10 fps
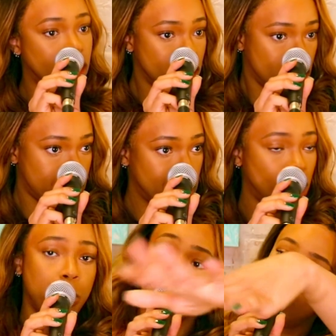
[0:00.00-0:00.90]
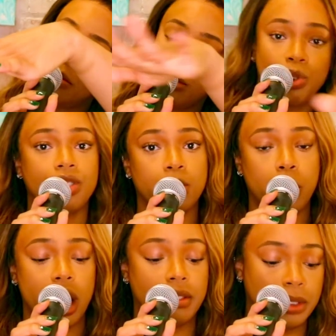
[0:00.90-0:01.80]
my little peripherals or
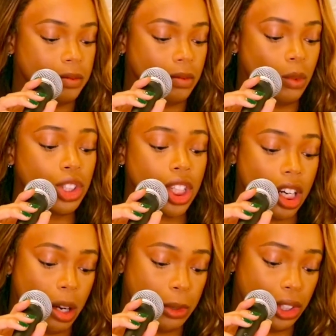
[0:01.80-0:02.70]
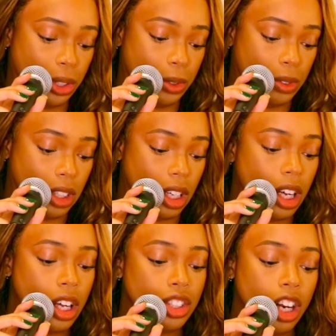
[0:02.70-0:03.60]
whatever. I'm going to start at number two.
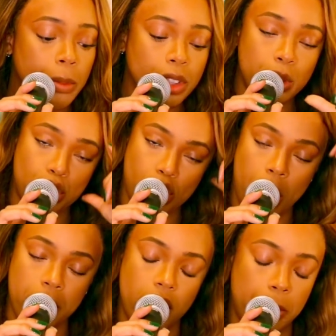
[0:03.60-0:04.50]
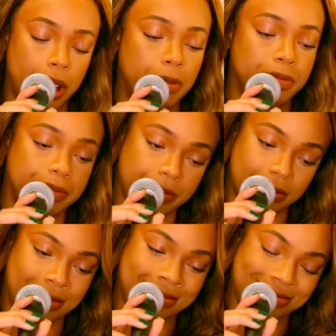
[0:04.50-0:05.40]
So, number two is trauma dumping. And
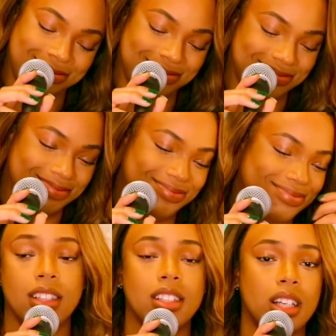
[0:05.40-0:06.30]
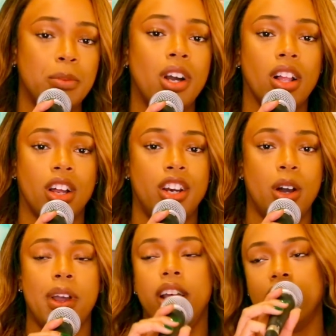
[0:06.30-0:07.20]
even as I say this, some of y'all are going to know
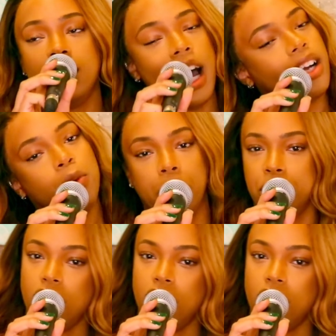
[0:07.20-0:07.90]
exactly what I'm talking